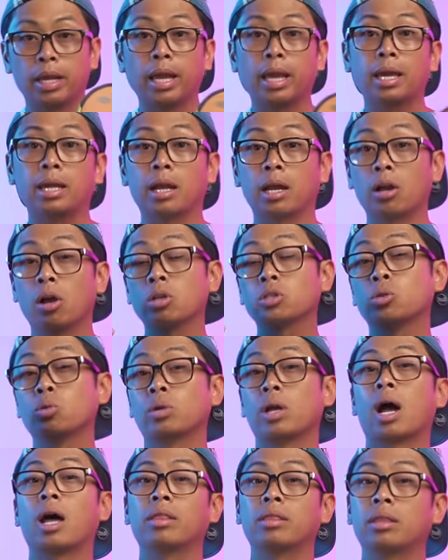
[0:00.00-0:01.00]
And I also
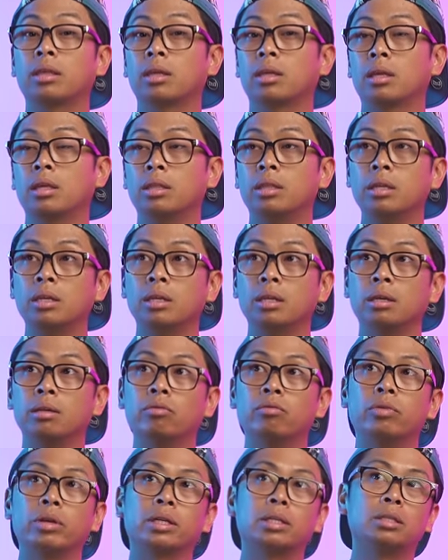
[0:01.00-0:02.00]
got the
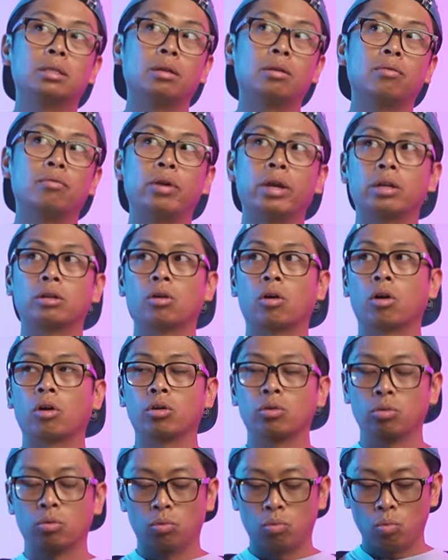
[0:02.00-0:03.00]
Invicta
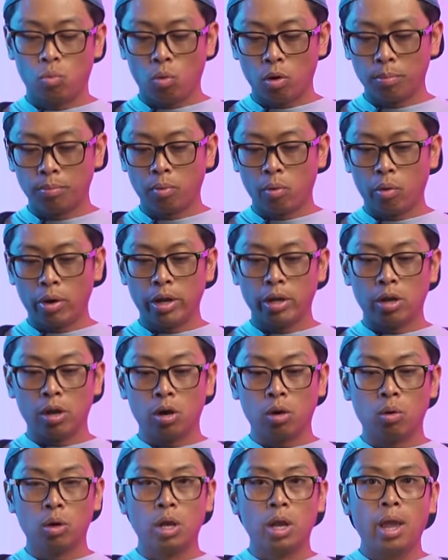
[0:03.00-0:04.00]
Vanguard
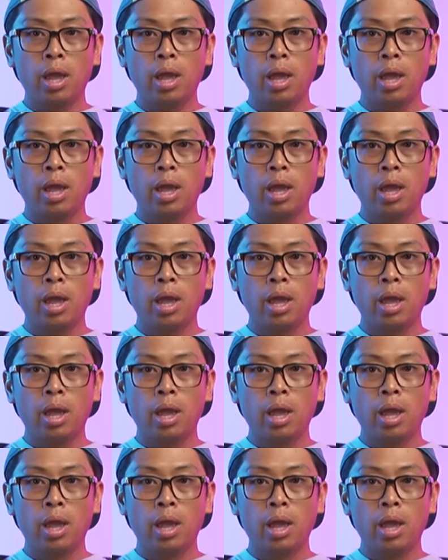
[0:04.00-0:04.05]
1.0.